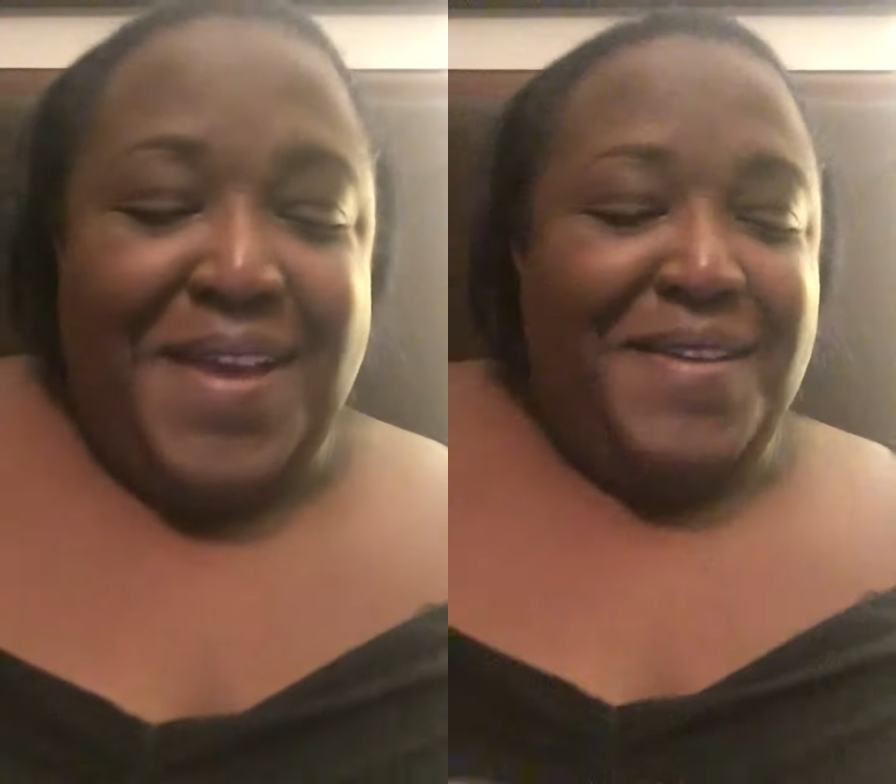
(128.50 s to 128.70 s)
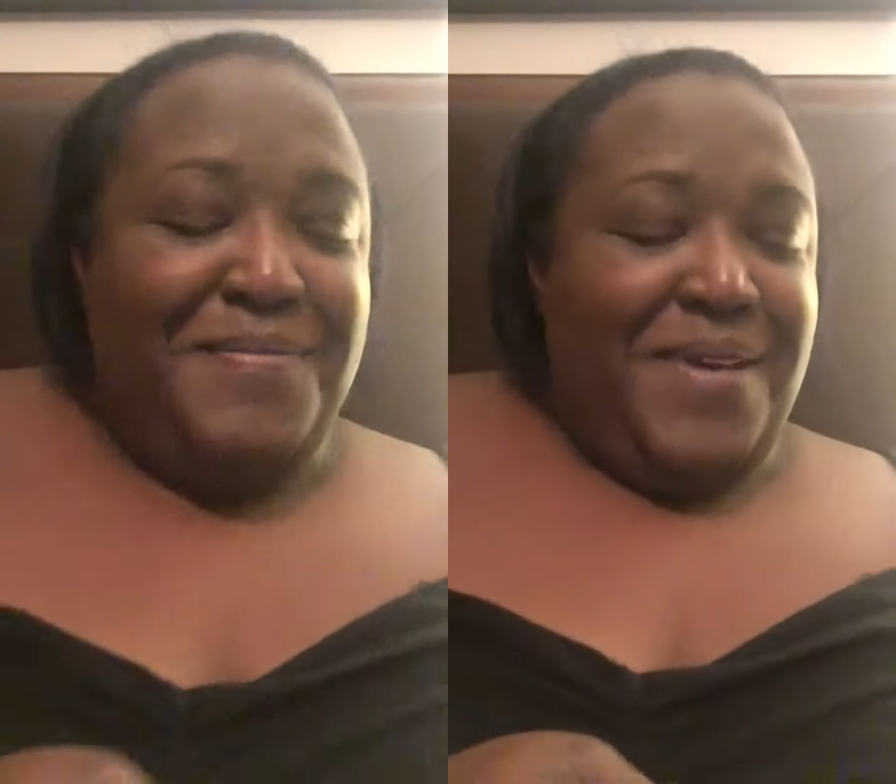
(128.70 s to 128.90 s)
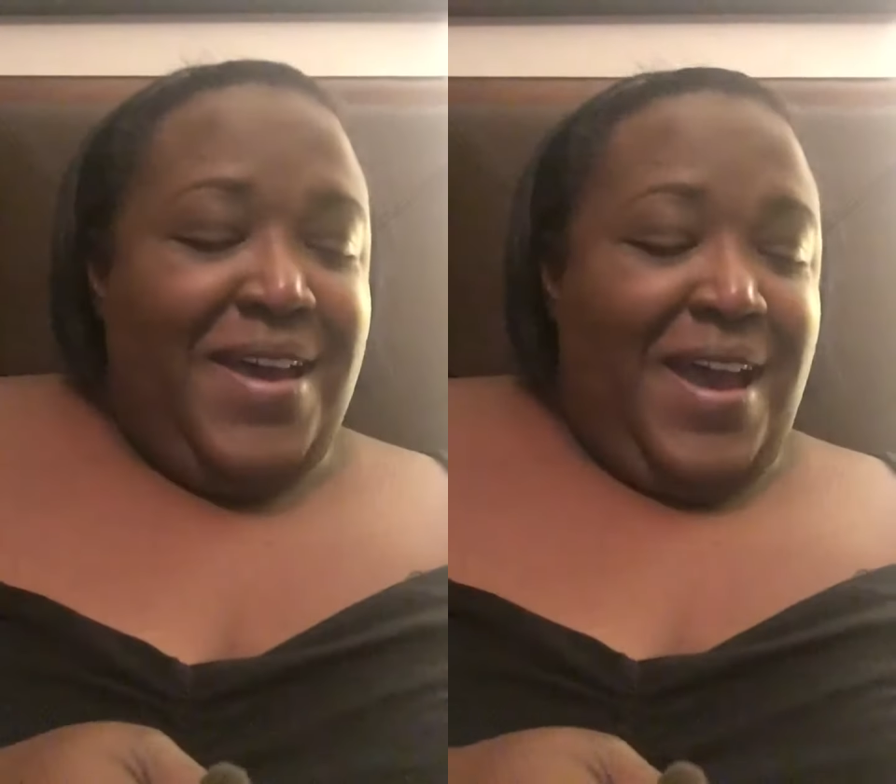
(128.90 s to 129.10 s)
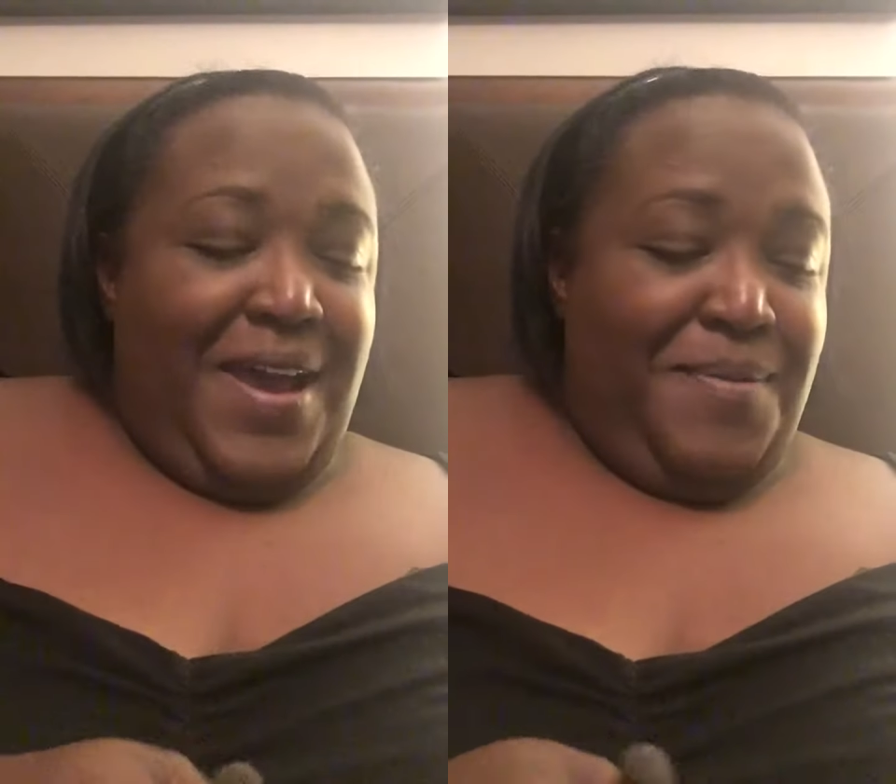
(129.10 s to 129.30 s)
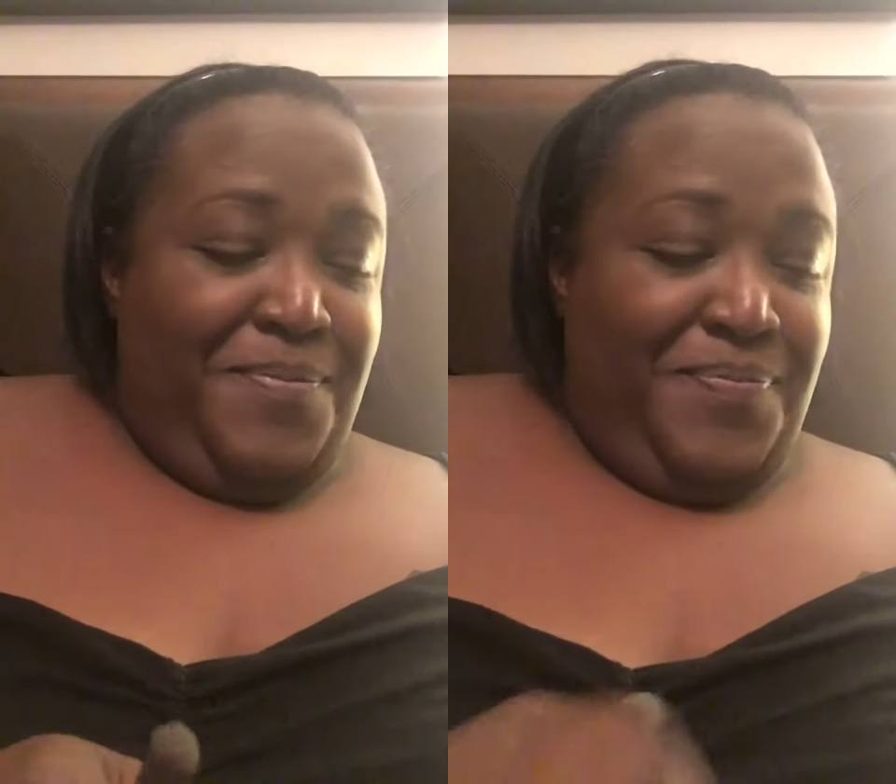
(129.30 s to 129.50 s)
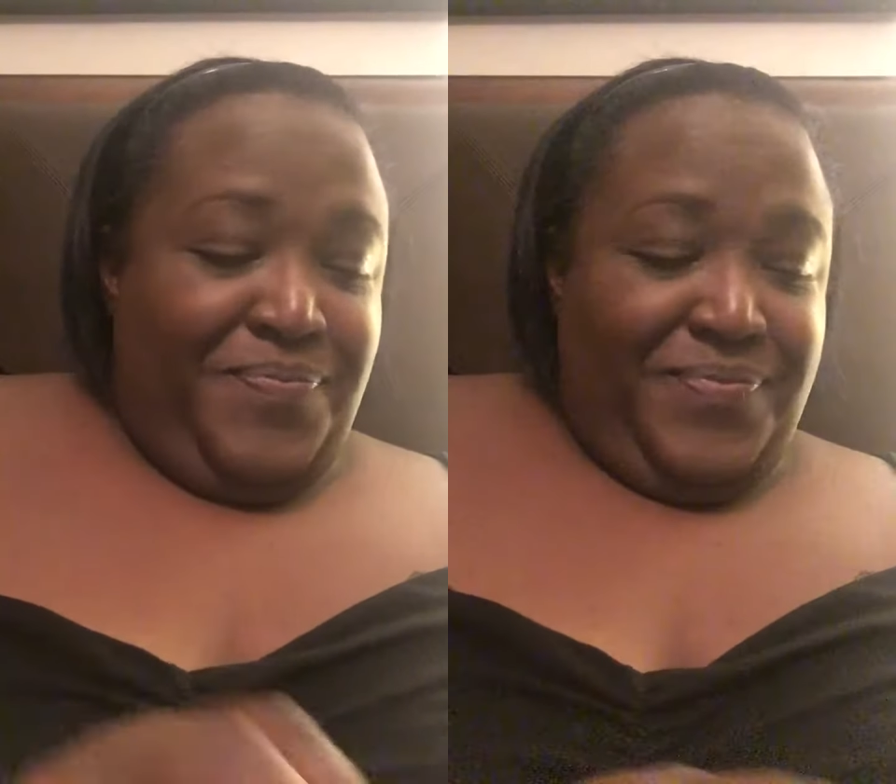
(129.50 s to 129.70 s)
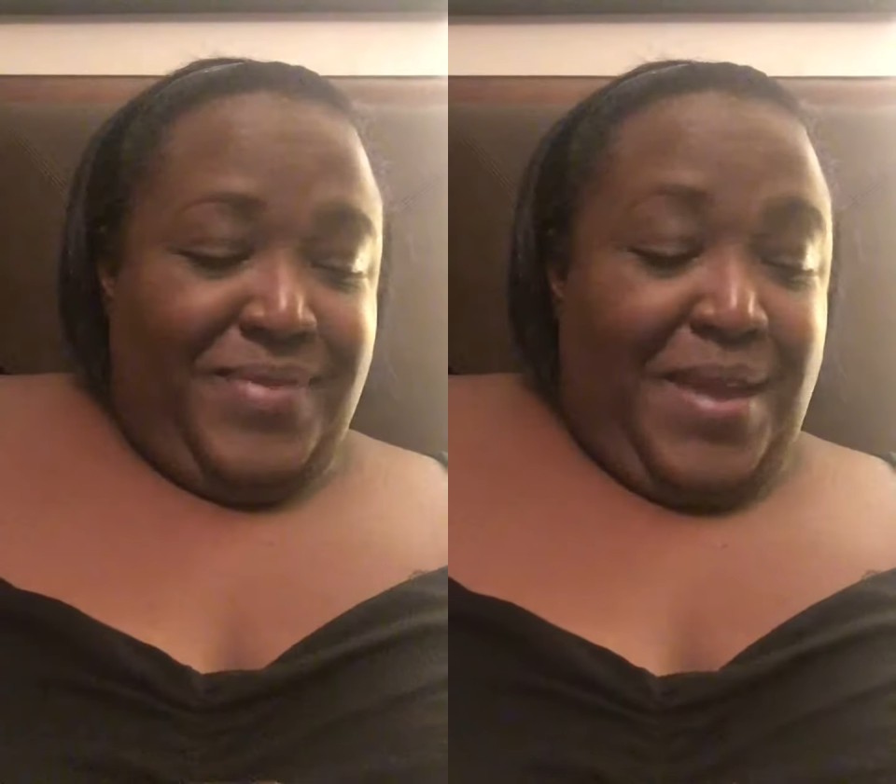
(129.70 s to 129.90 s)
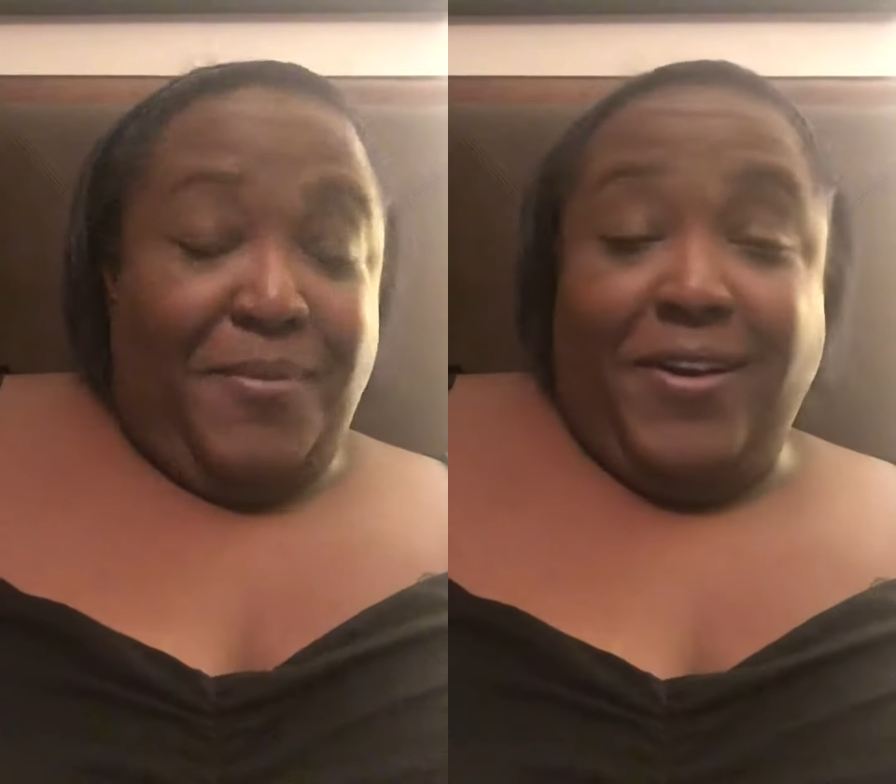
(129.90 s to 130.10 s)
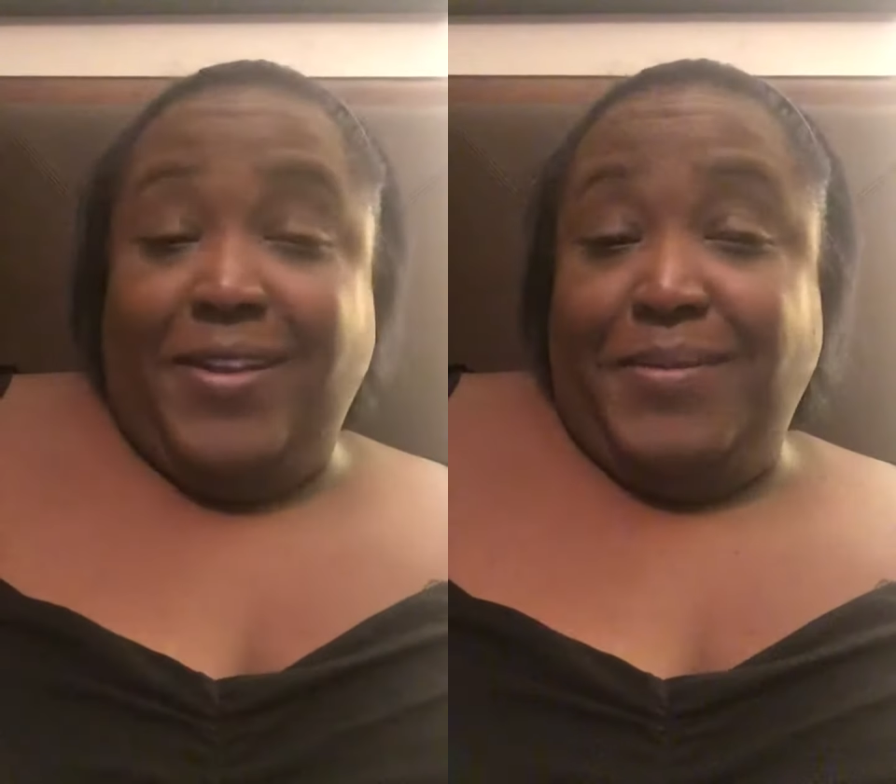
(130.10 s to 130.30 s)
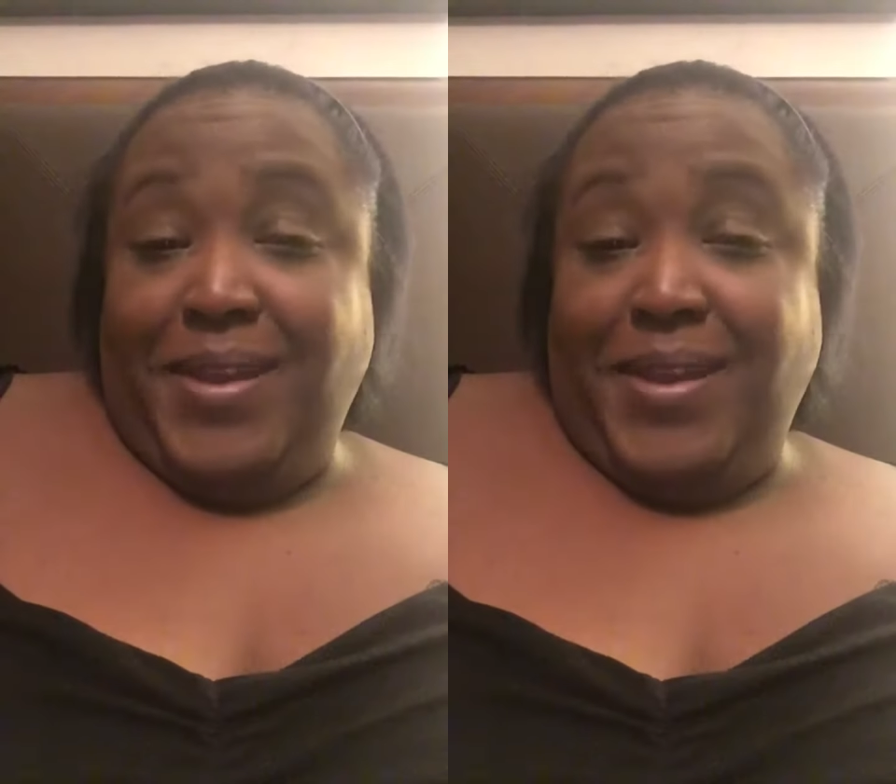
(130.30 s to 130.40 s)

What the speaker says: But I bought it